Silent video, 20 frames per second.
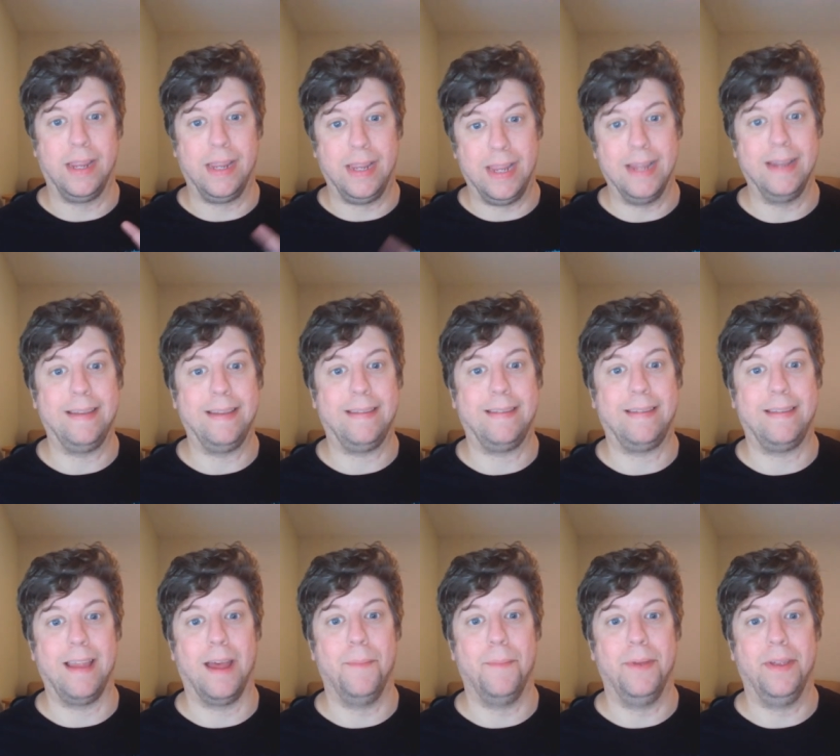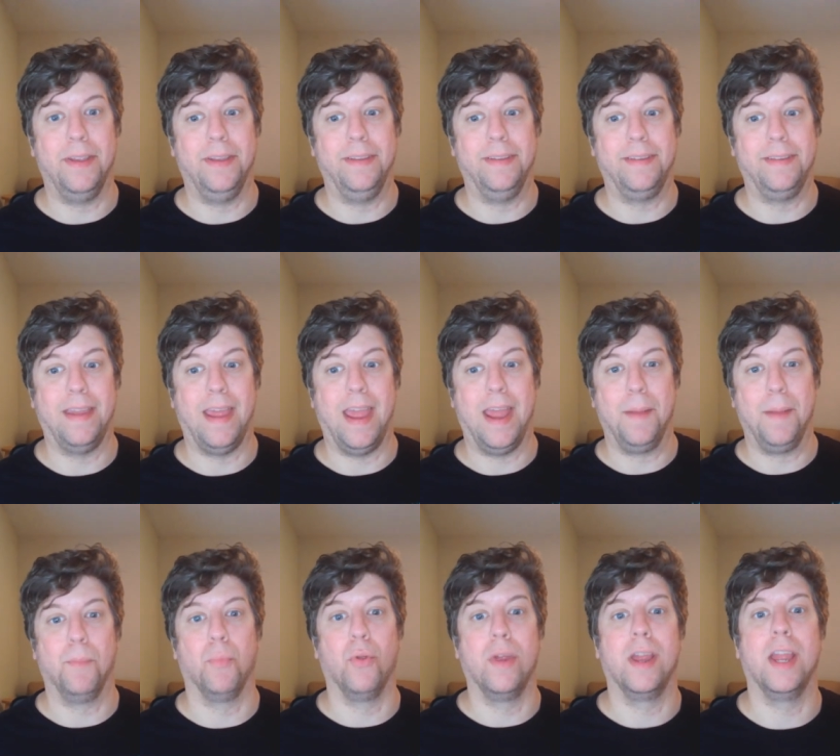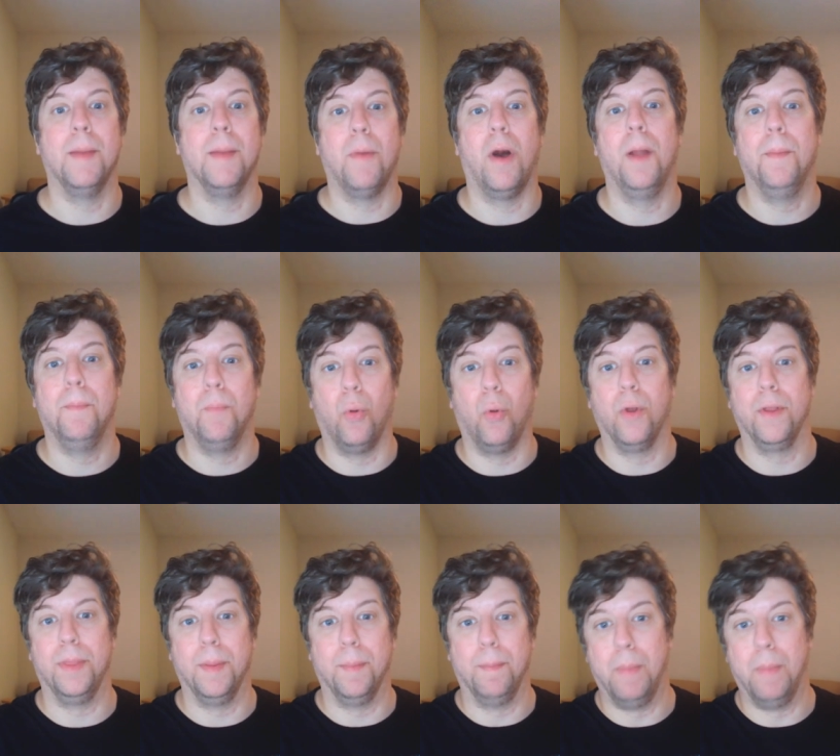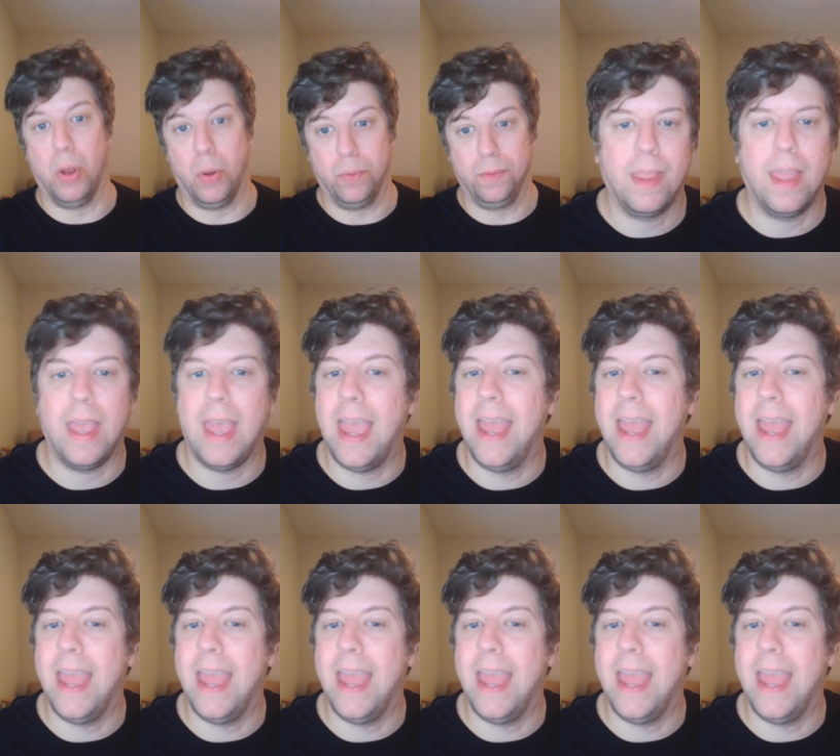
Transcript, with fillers: get Stubbins and bring him on board the boat.